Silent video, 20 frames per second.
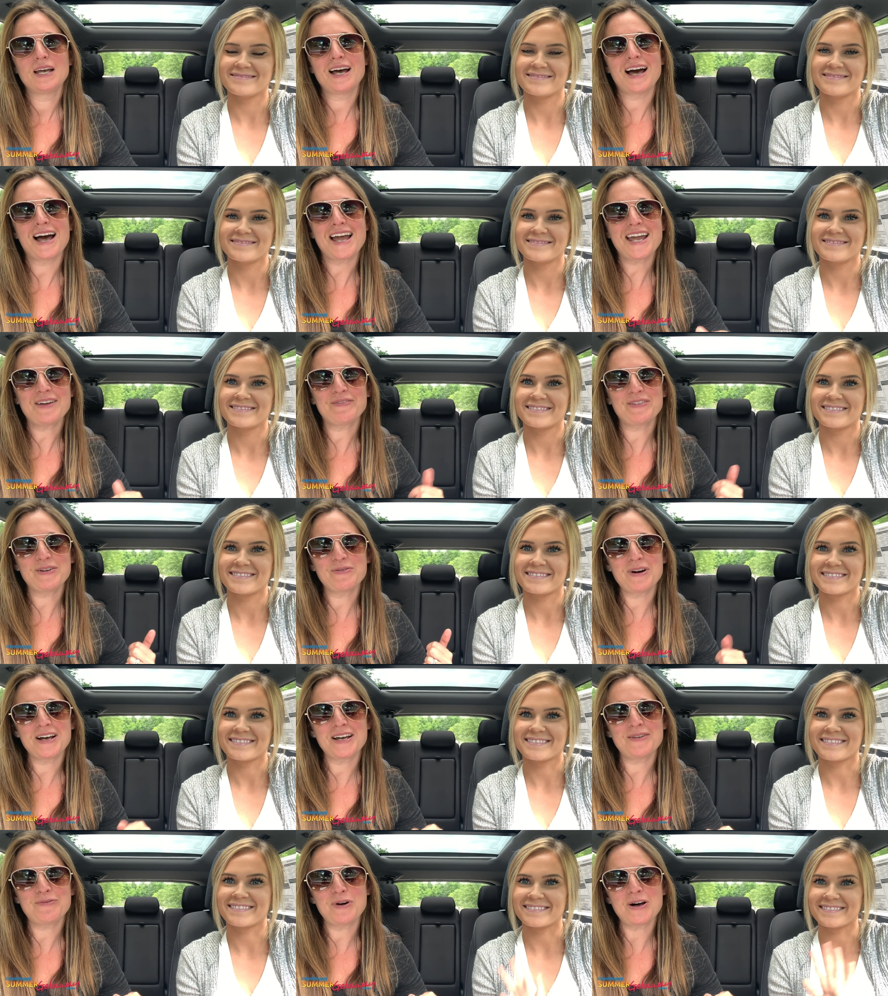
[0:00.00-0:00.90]
Speaker 1: Hi
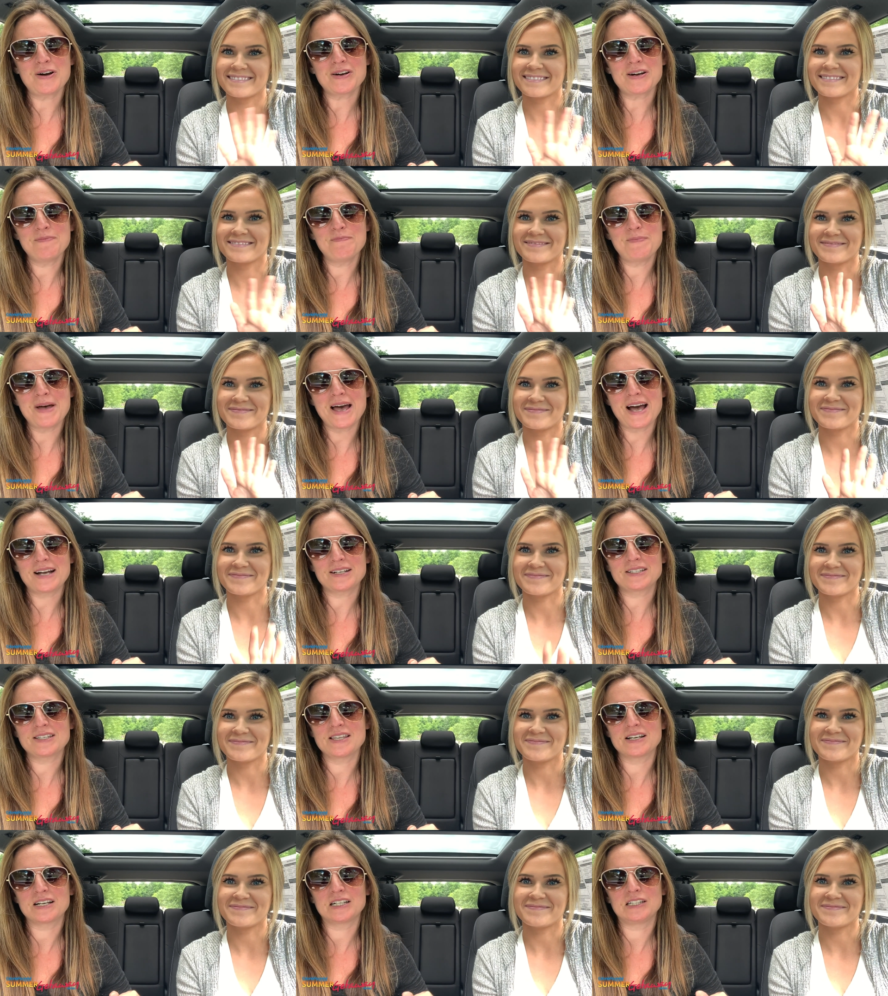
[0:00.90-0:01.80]
everyone, welcome back
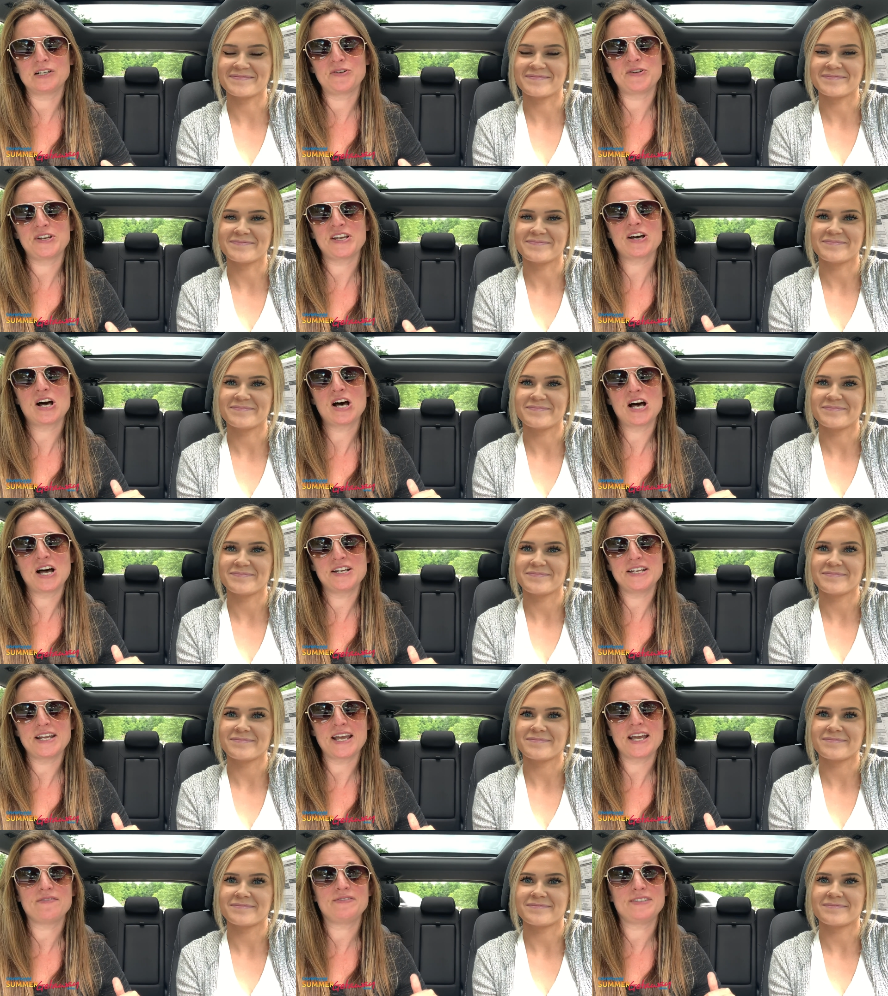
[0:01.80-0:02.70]
to the Colonial
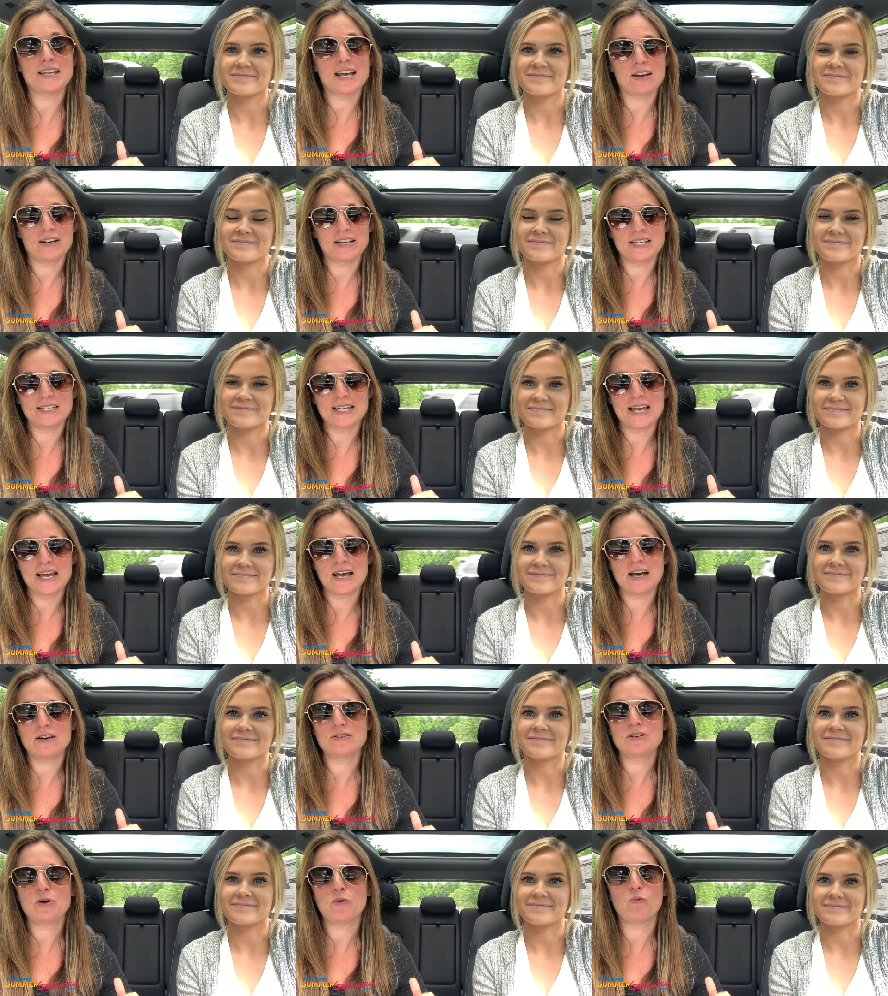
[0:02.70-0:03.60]
Hyundai of
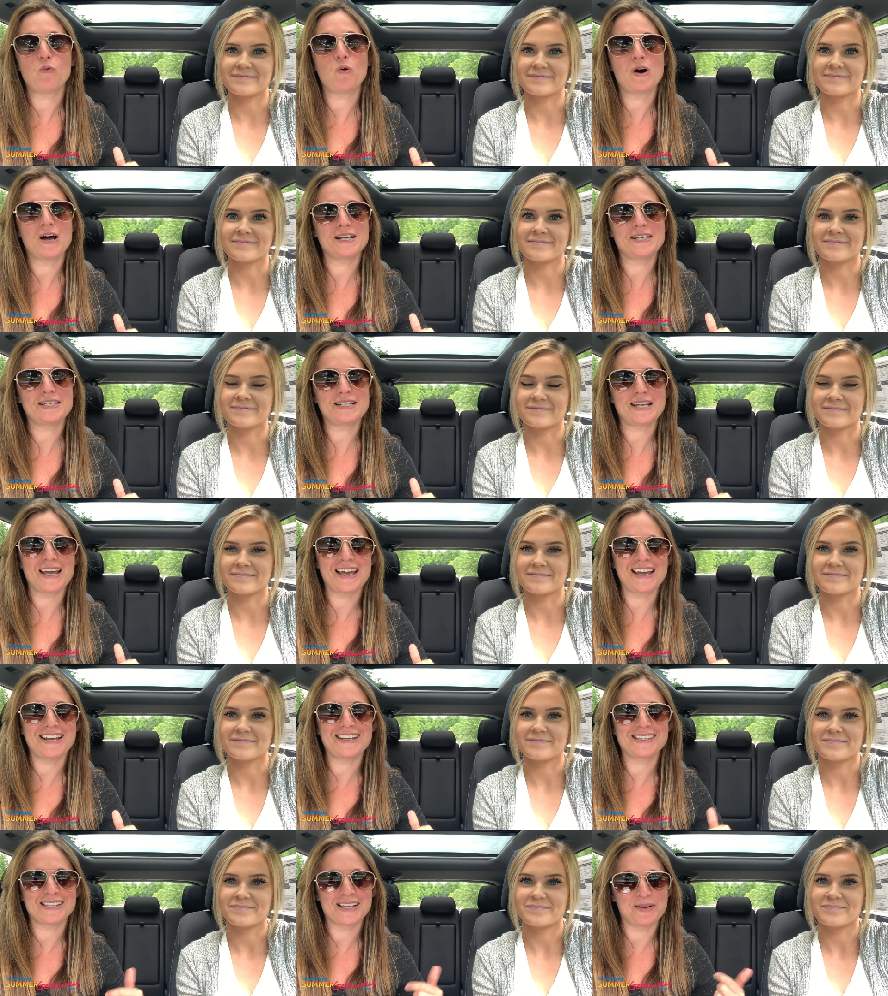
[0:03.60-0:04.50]
Downingtown One
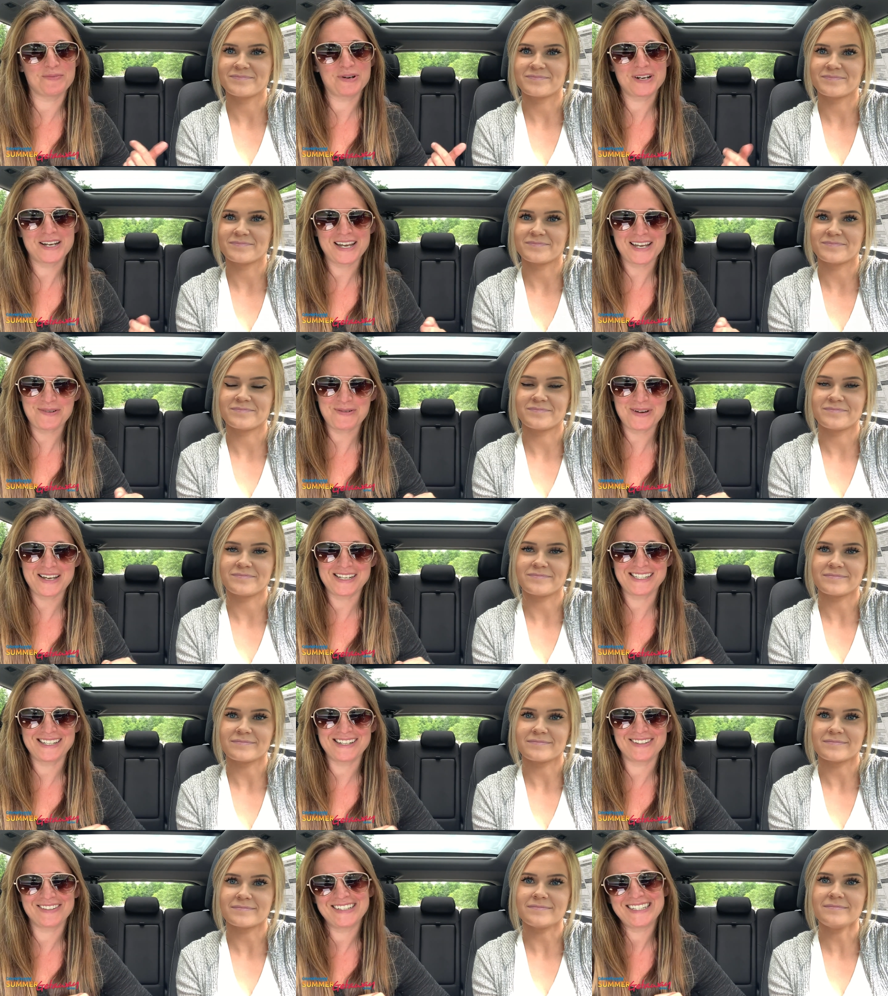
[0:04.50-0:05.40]
Day Summer Getaway
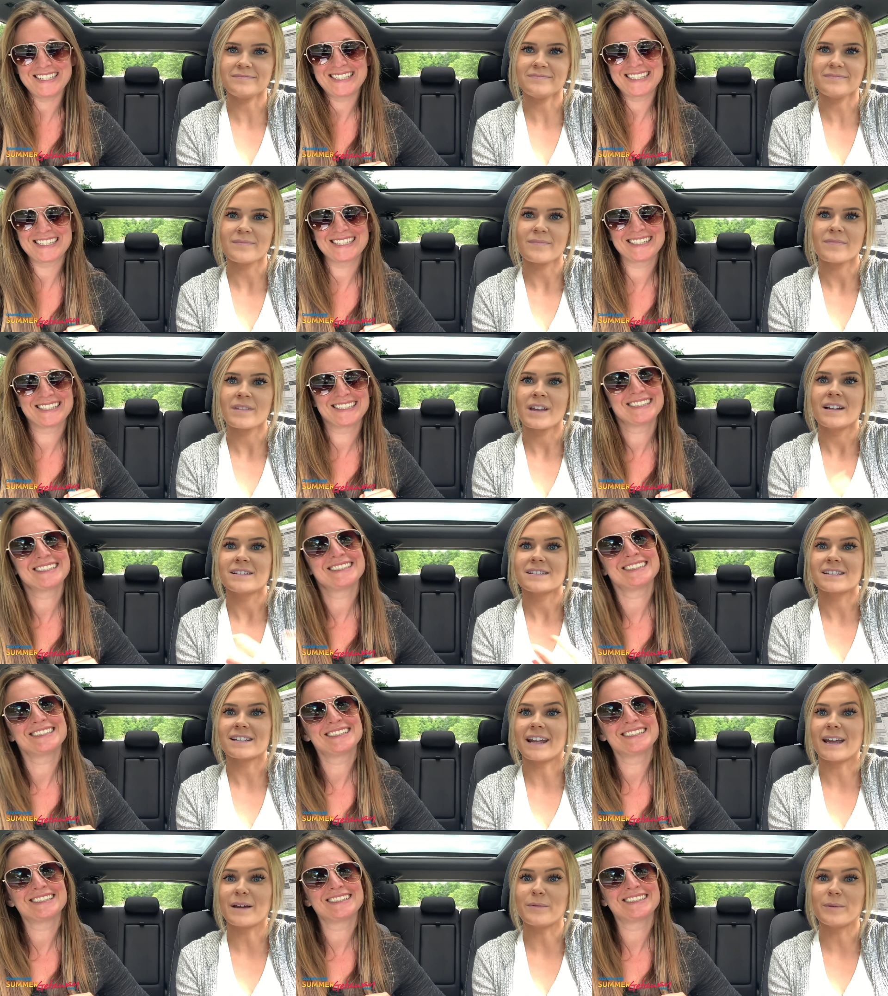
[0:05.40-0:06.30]
Series.
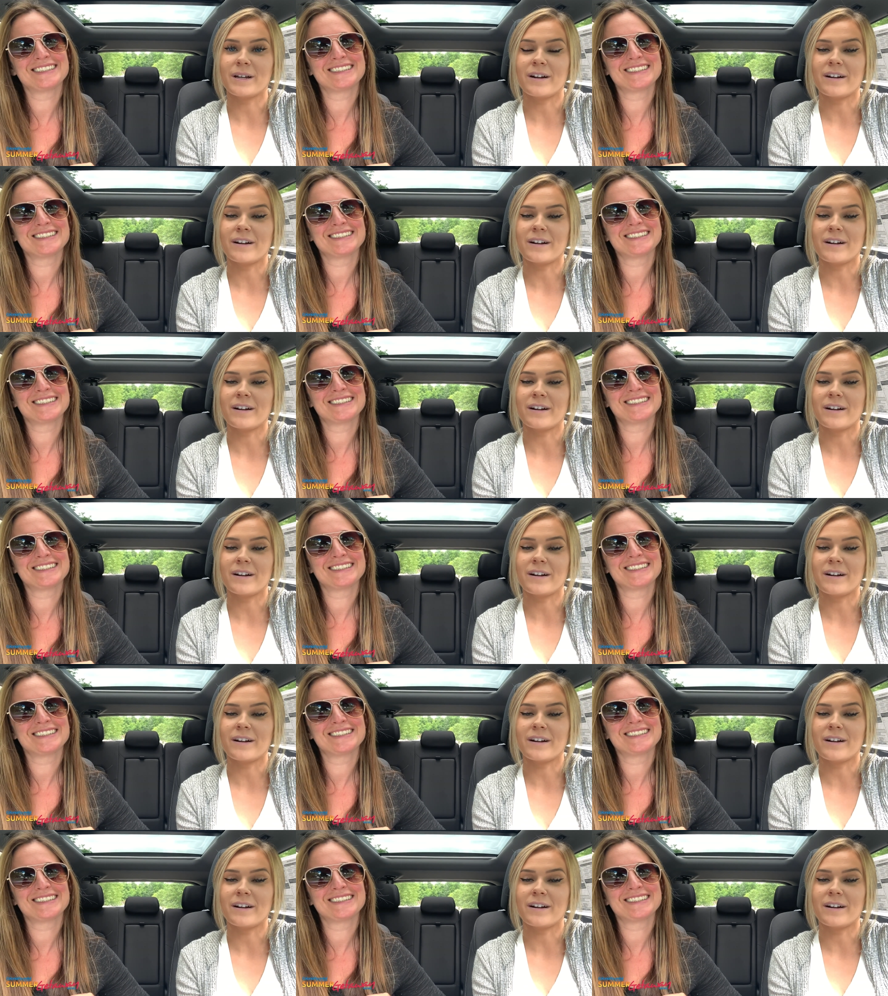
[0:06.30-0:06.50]
Today we